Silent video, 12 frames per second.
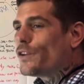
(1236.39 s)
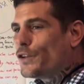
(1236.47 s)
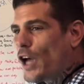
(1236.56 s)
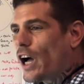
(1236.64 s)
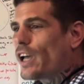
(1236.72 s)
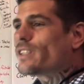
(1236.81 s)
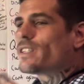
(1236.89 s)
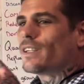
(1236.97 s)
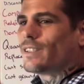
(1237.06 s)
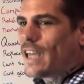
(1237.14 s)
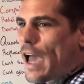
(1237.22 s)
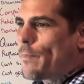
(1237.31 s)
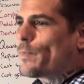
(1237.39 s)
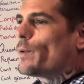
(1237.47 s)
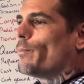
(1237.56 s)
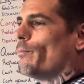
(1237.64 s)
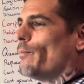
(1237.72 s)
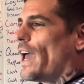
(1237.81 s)
does depth
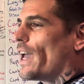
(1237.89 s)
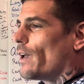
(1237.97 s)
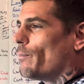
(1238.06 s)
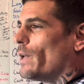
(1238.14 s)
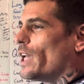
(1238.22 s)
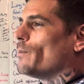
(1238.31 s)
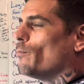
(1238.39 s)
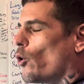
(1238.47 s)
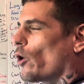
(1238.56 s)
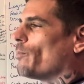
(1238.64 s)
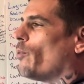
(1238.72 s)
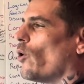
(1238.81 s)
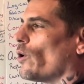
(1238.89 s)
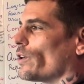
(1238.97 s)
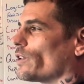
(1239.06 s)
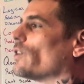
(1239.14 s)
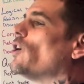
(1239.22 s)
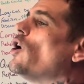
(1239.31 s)
mean more important,